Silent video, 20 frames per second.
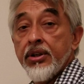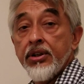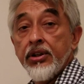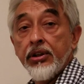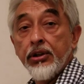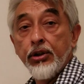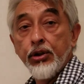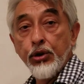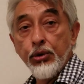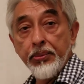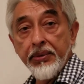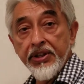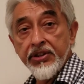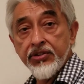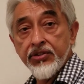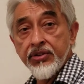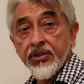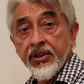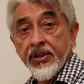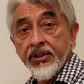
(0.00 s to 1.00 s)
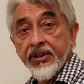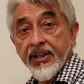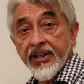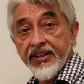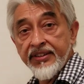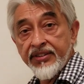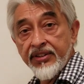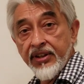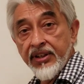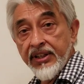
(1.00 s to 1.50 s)
lumens that it's
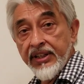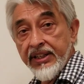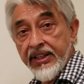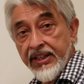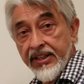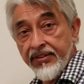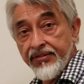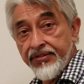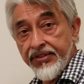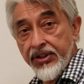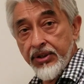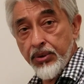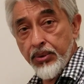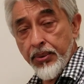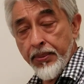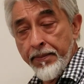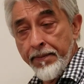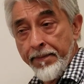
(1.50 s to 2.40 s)
going to give you